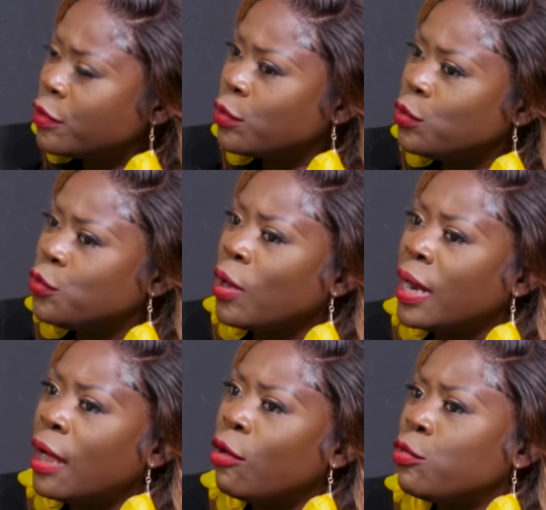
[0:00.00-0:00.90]
mm-hmm. to
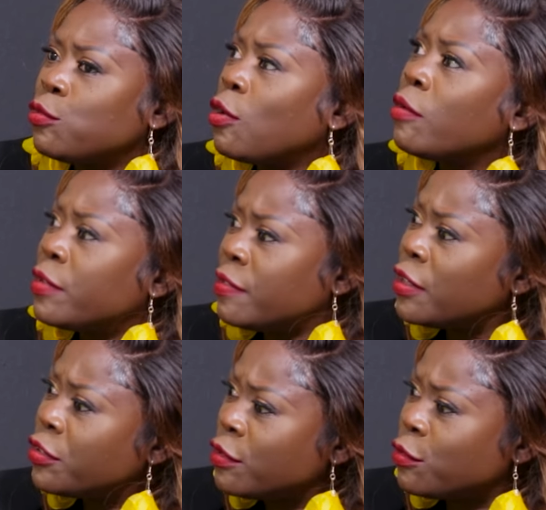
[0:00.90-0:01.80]
allow those
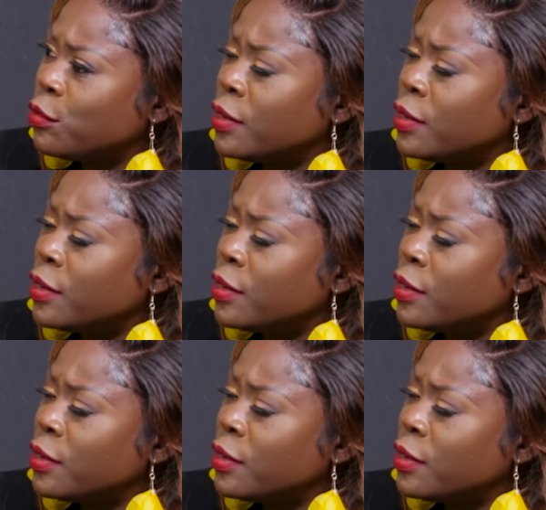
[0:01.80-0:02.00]
conversations to,